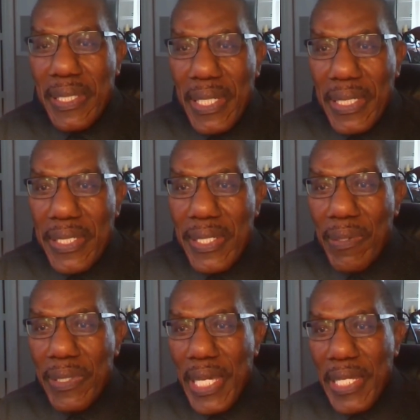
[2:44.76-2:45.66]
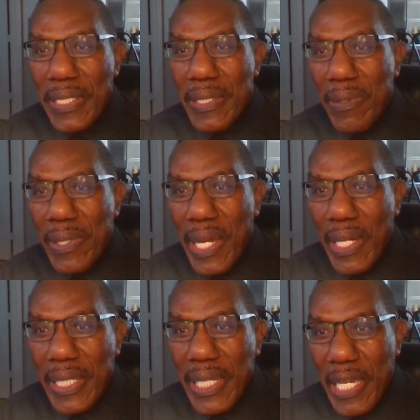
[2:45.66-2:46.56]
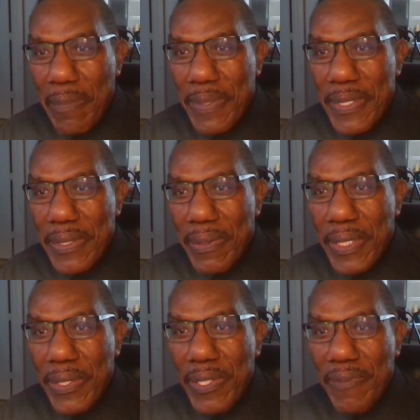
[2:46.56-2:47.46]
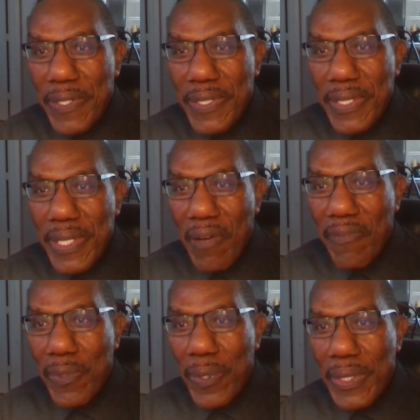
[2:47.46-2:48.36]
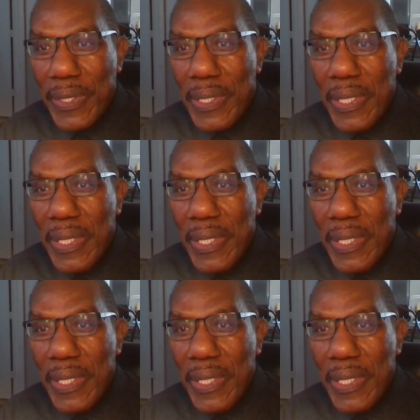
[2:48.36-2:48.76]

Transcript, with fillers: Clinic is located on our campus, on the University of South Florida